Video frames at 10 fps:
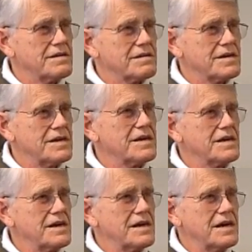Okay,
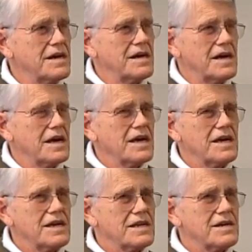
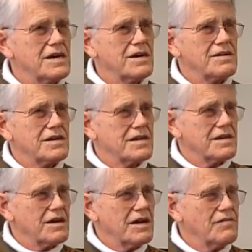and
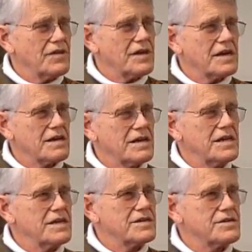everything
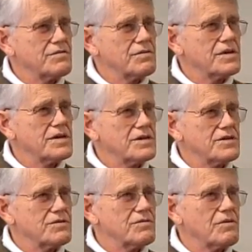leading to
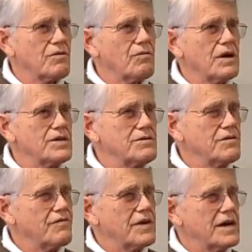what you
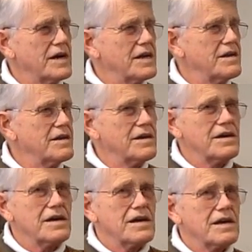define
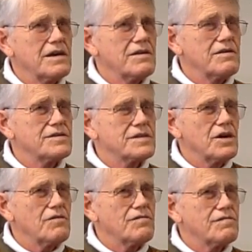
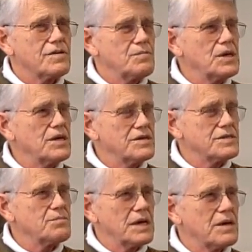yourself to be
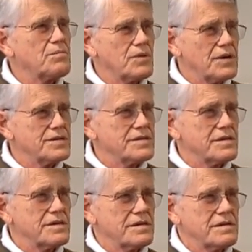as a better person.